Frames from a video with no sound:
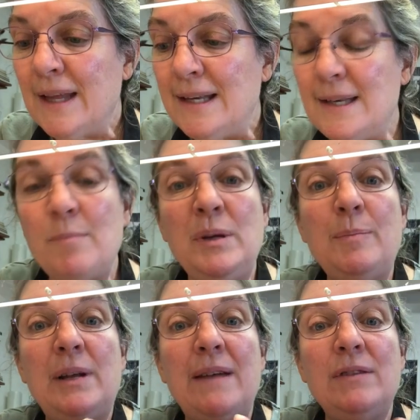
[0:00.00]
Some
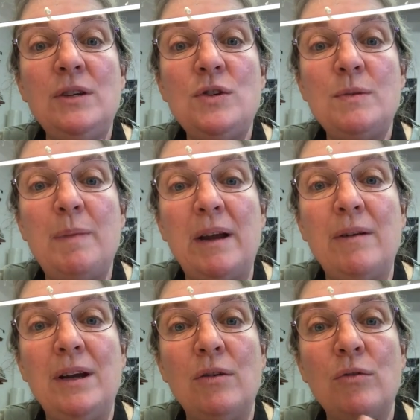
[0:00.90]
people have used
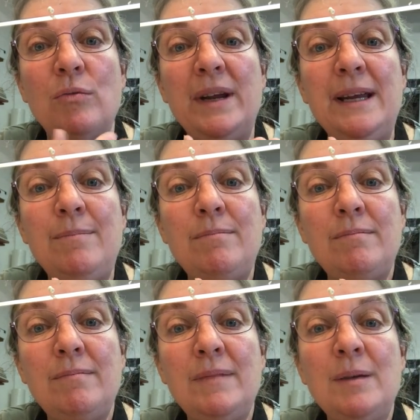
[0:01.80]
barrier cream
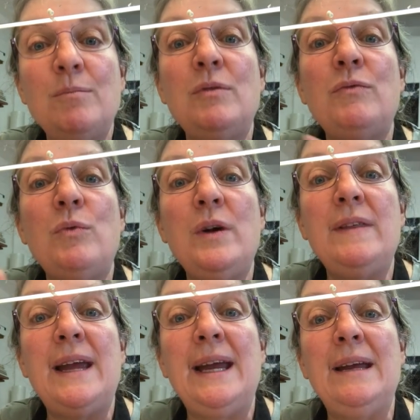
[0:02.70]
before
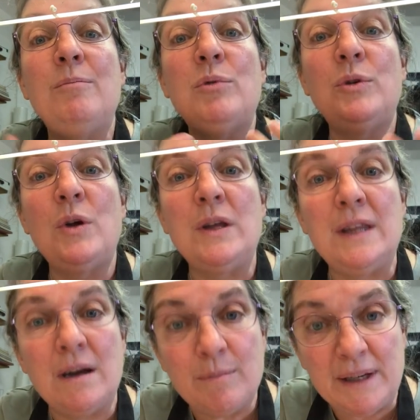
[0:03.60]
they put on
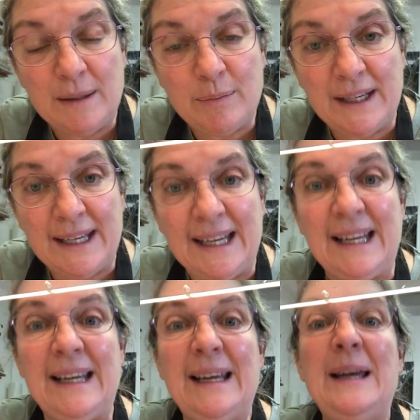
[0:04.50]
their
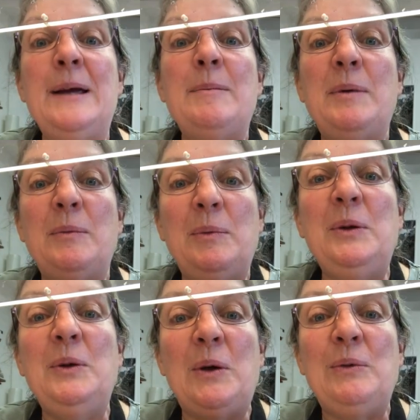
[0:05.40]
PPE, but
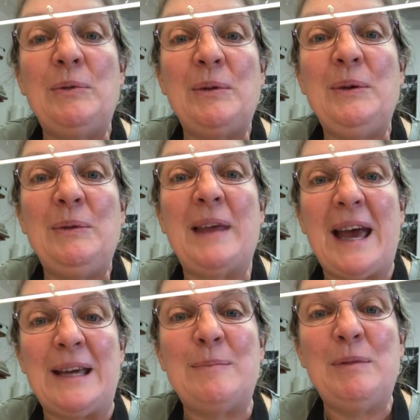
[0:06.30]
we'll go through
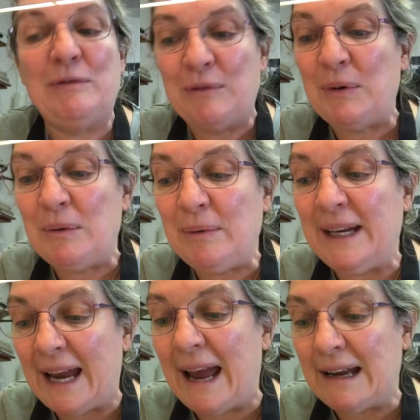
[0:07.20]
that before
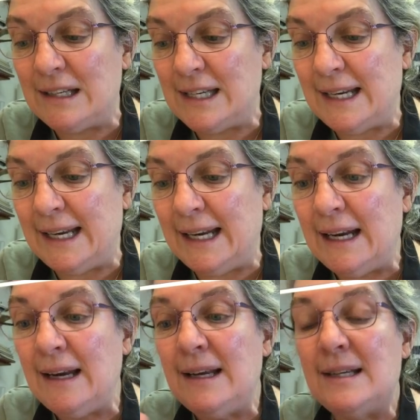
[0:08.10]
we actually
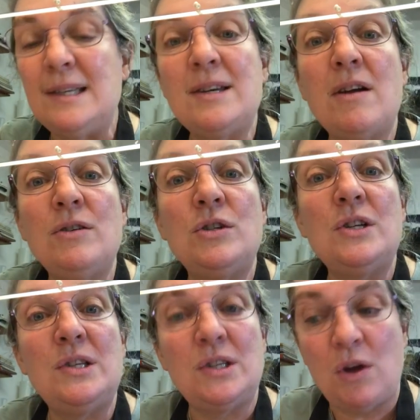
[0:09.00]
start to
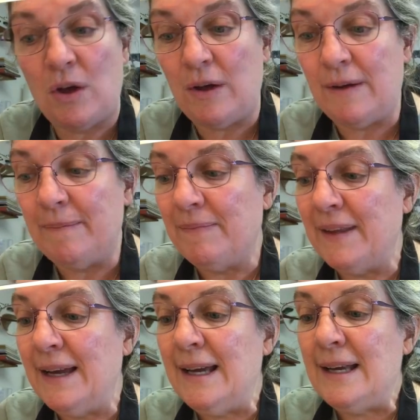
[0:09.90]
saw.
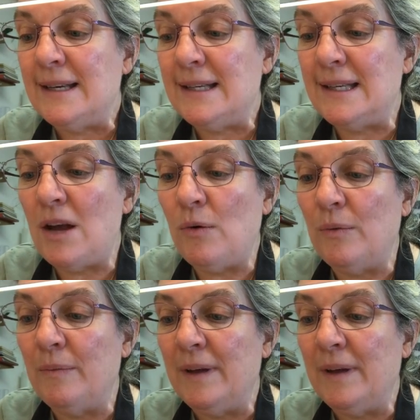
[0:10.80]
So,